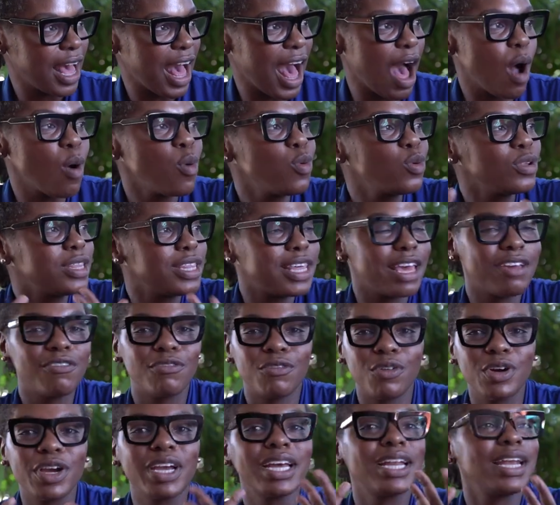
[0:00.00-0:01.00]
How would they
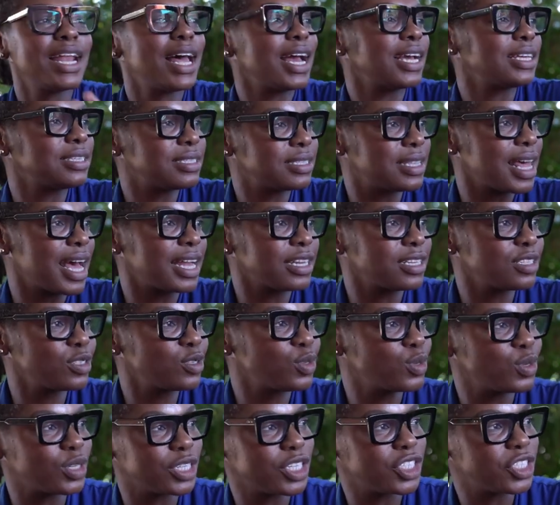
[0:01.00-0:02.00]
vocalize
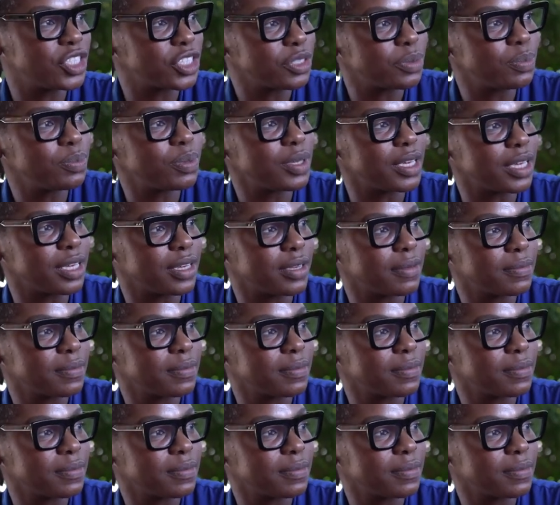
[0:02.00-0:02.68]
that to mm. a GP?